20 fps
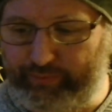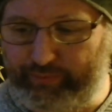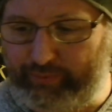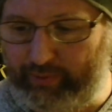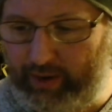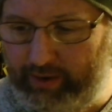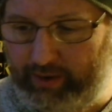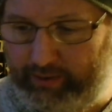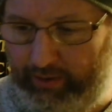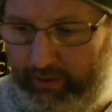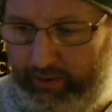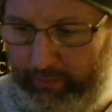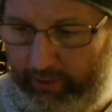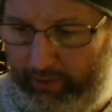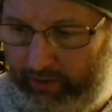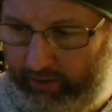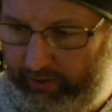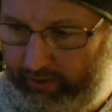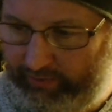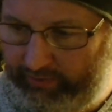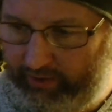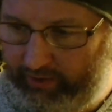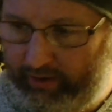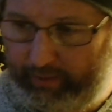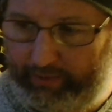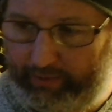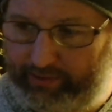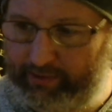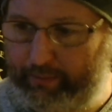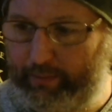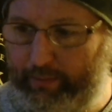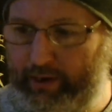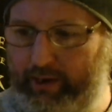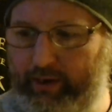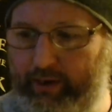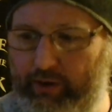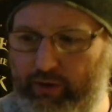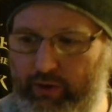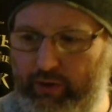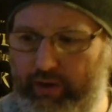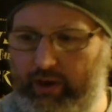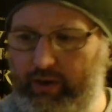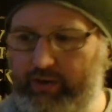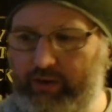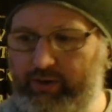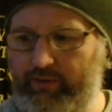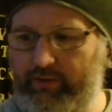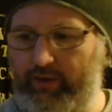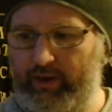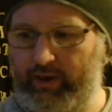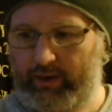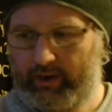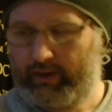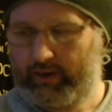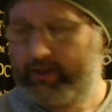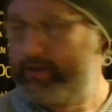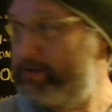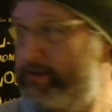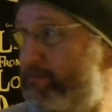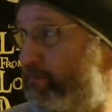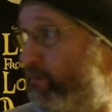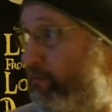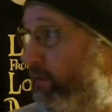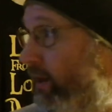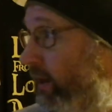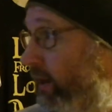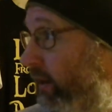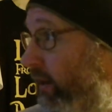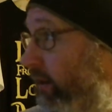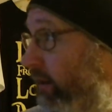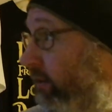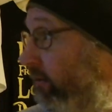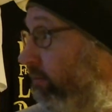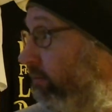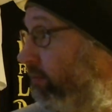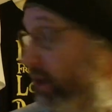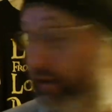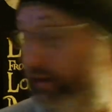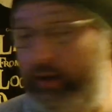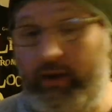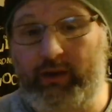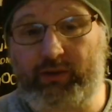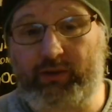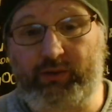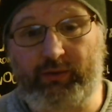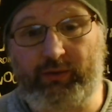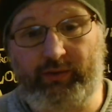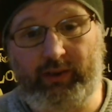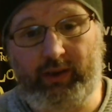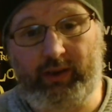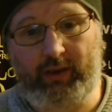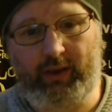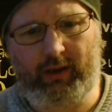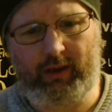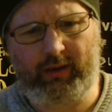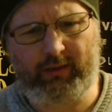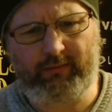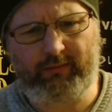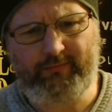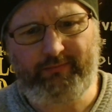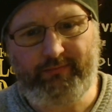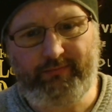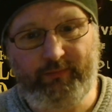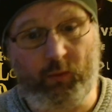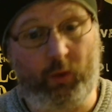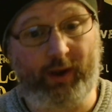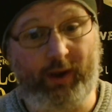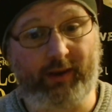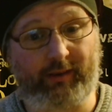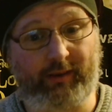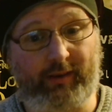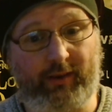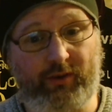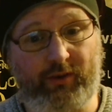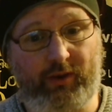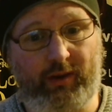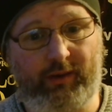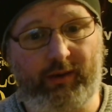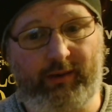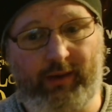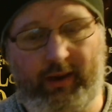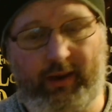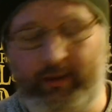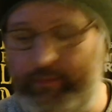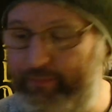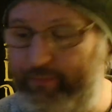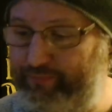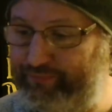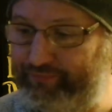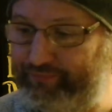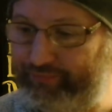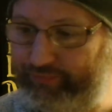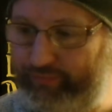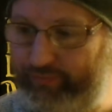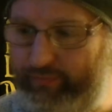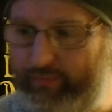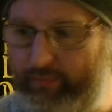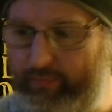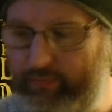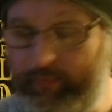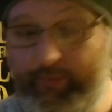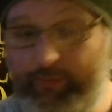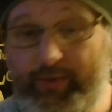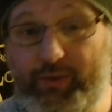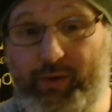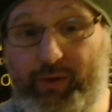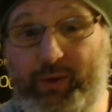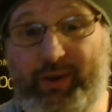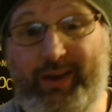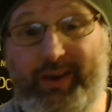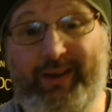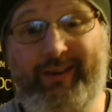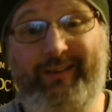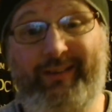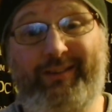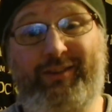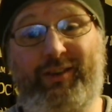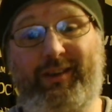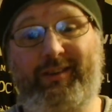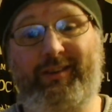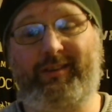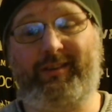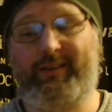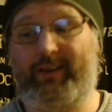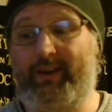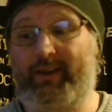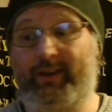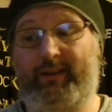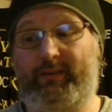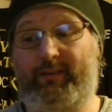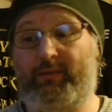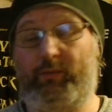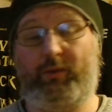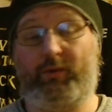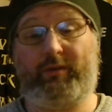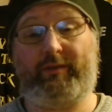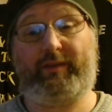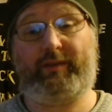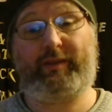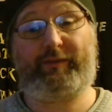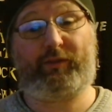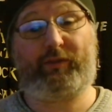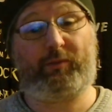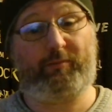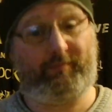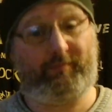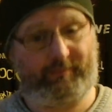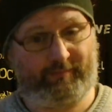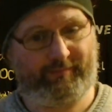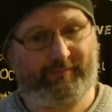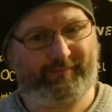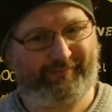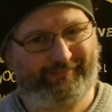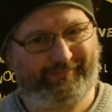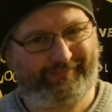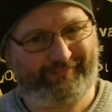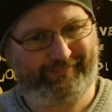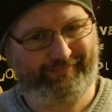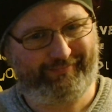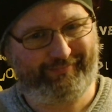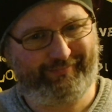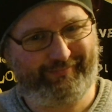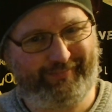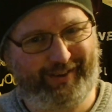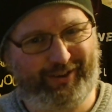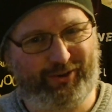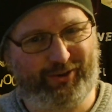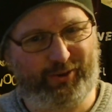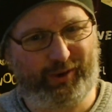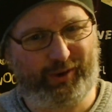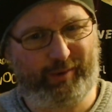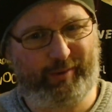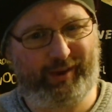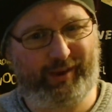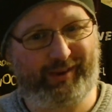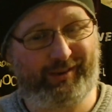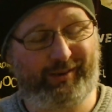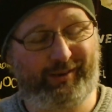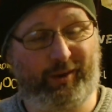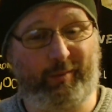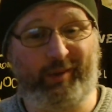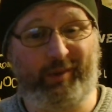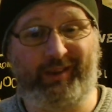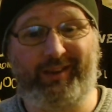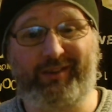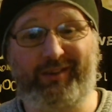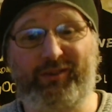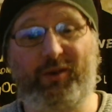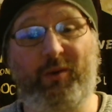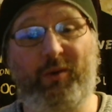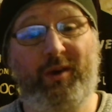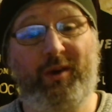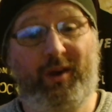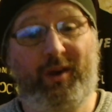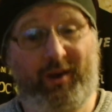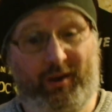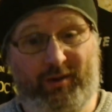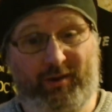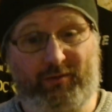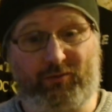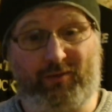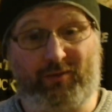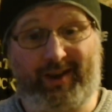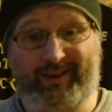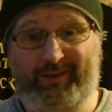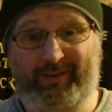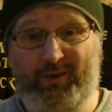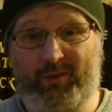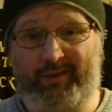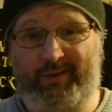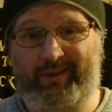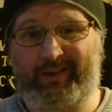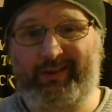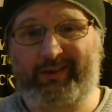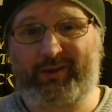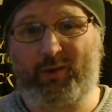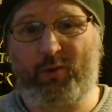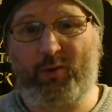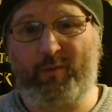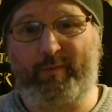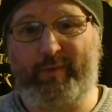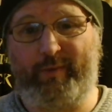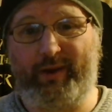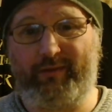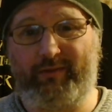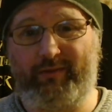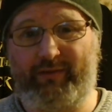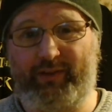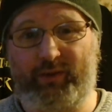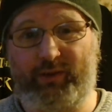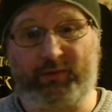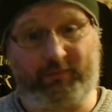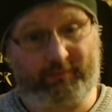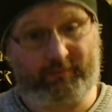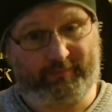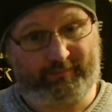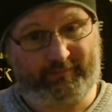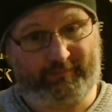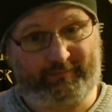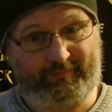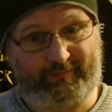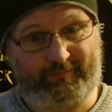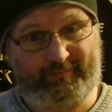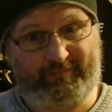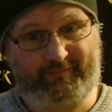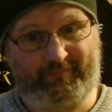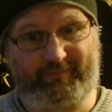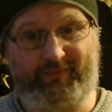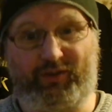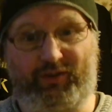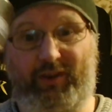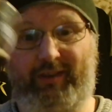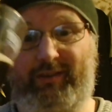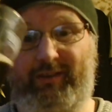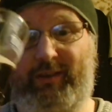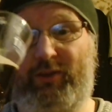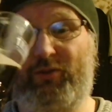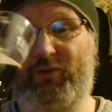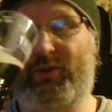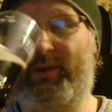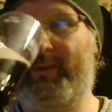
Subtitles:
Totally my kind of thing. I'm going to sit back and enjoy the last of it, and the last of the winter sunshine today. So yeah, cheers, and wherever they're from, enjoy the beers. I'm in Disco, Rasco and Disco beer review. Cheers and enjoy the